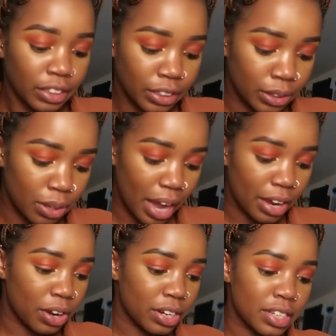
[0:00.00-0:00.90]
So I
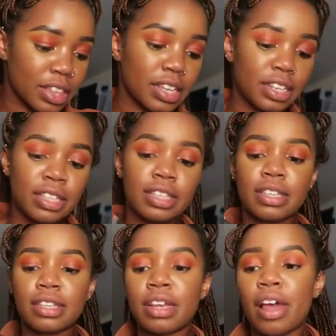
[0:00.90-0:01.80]
got
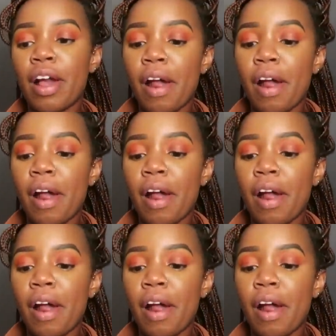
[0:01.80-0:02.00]
this